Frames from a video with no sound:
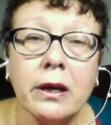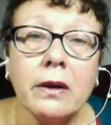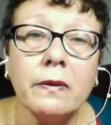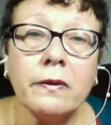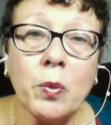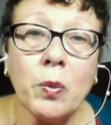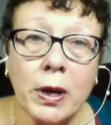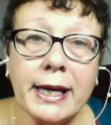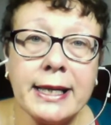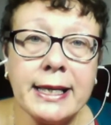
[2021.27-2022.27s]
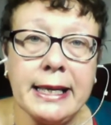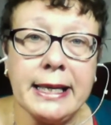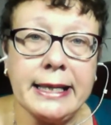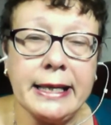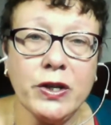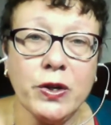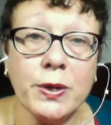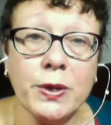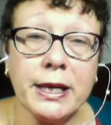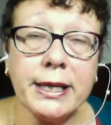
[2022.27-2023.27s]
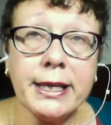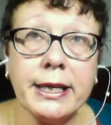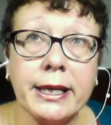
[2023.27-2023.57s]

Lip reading: So one exercise I can do is I can sit